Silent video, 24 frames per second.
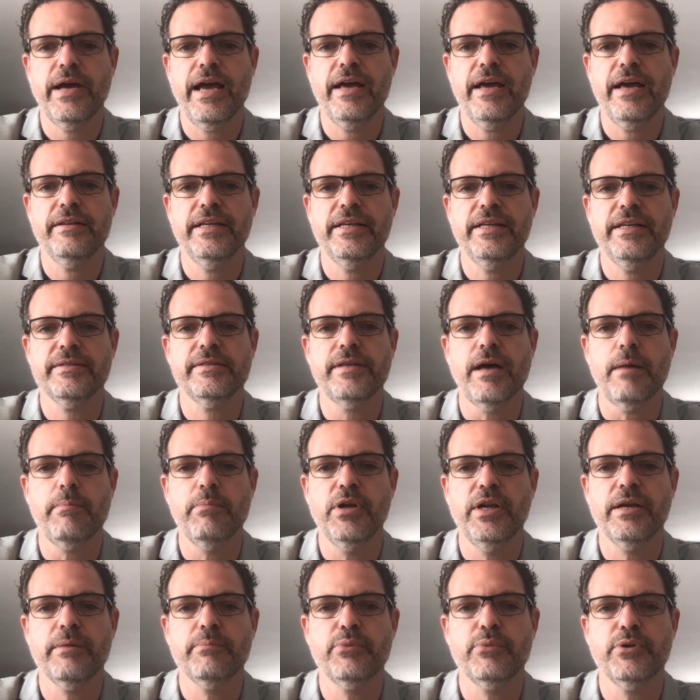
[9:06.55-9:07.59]
and he's
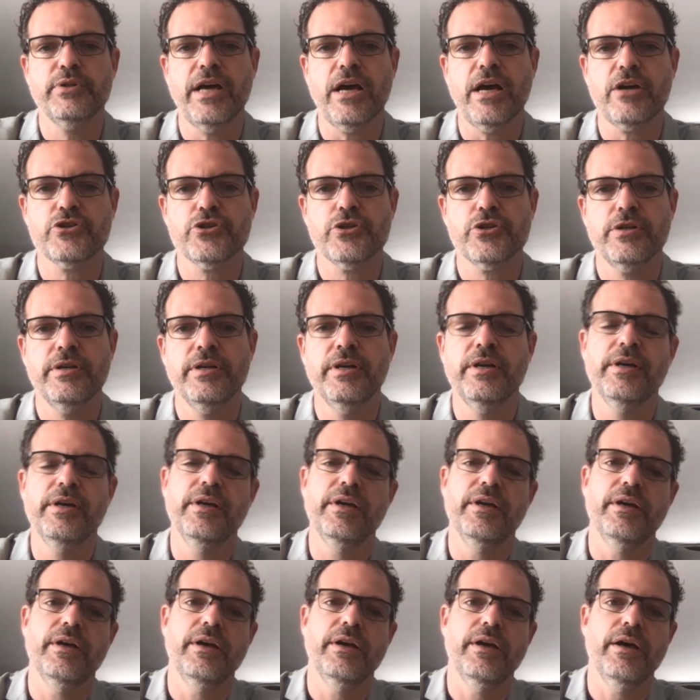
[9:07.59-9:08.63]
doubling production
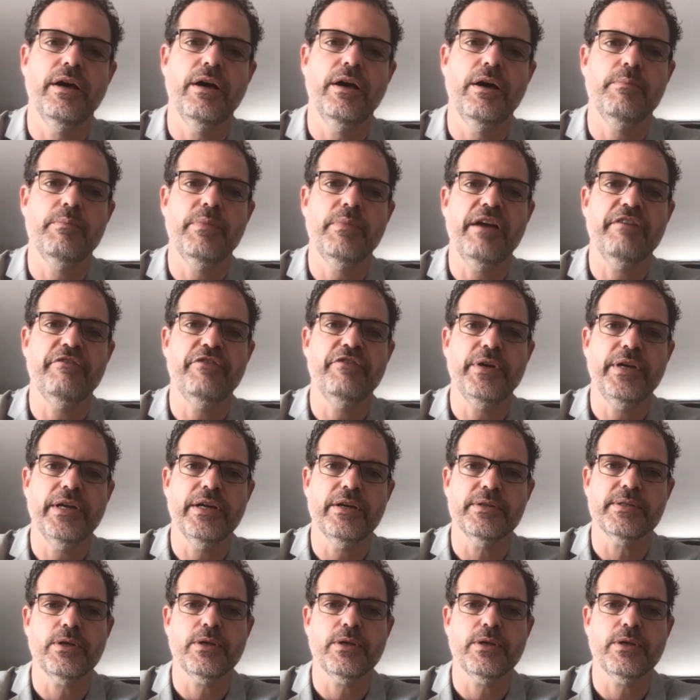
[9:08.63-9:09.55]
every year.